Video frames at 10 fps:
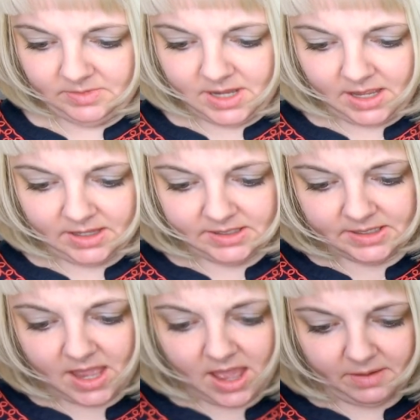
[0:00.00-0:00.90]
take this
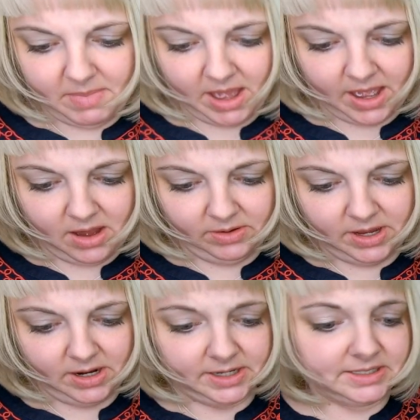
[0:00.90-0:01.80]
tag back out
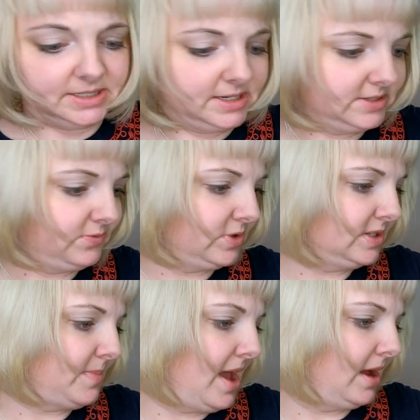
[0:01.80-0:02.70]
here because it is for
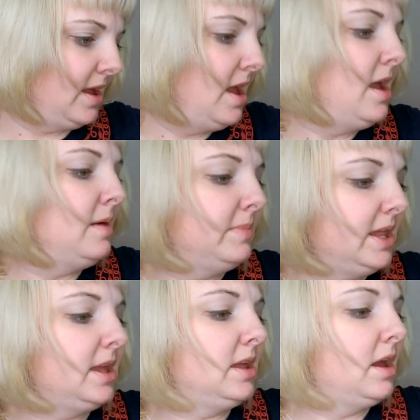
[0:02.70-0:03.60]
this bag.
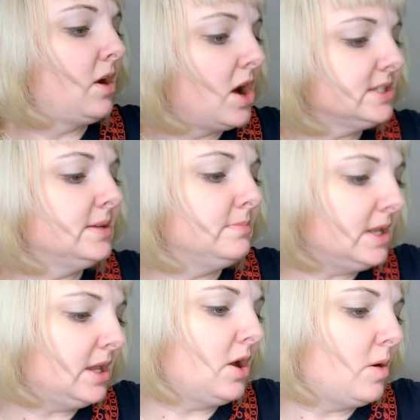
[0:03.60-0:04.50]
Mini Carson
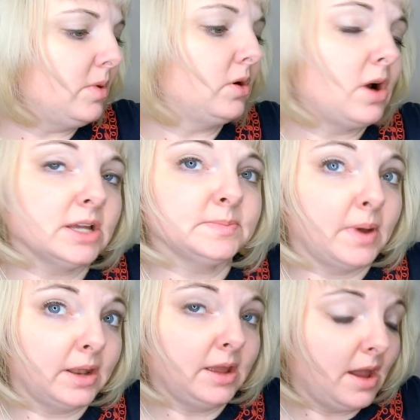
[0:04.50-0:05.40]
Mini Hobo
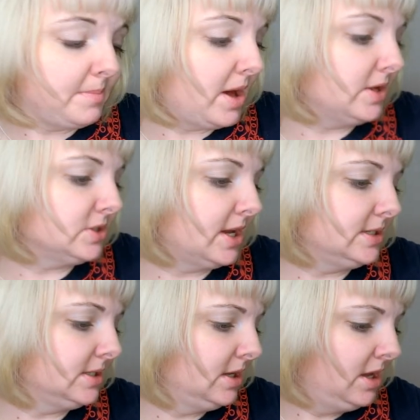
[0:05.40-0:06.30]
Crossbody. I
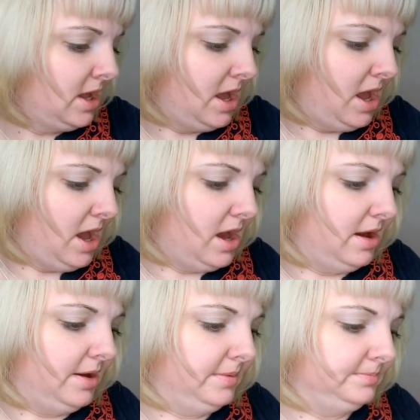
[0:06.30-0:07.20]
apologize.
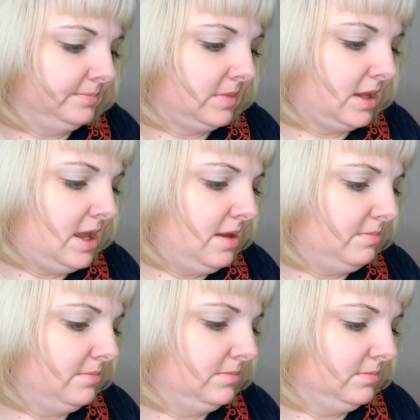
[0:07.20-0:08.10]
Keep
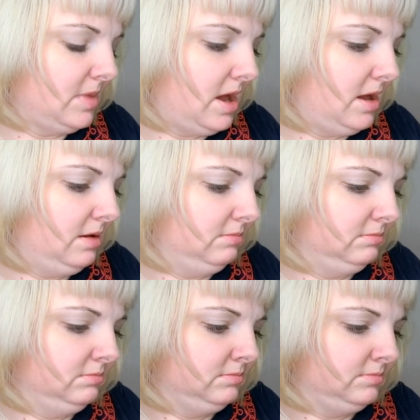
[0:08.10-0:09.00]

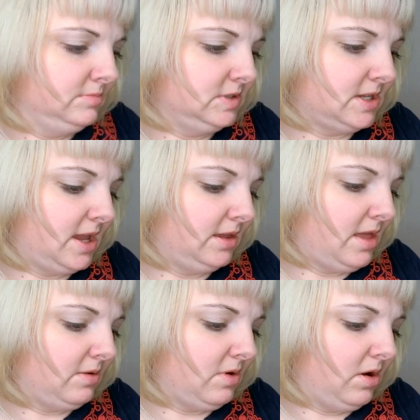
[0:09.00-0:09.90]
saying
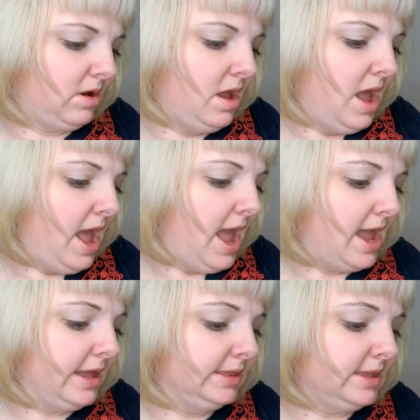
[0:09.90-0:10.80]
that wrong.
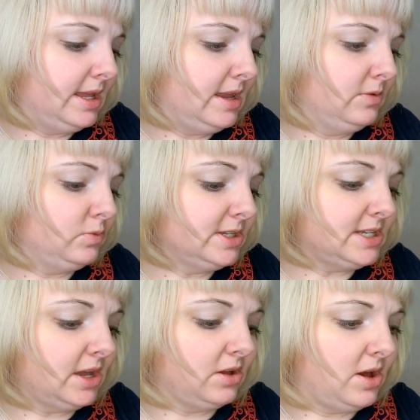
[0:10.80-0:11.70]
And the
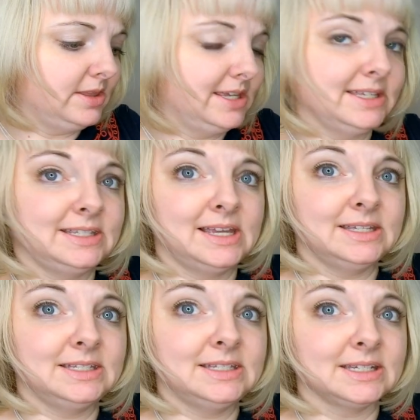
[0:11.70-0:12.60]
retail on this
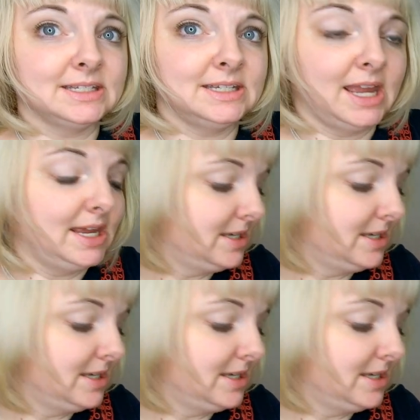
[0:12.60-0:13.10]
is $68.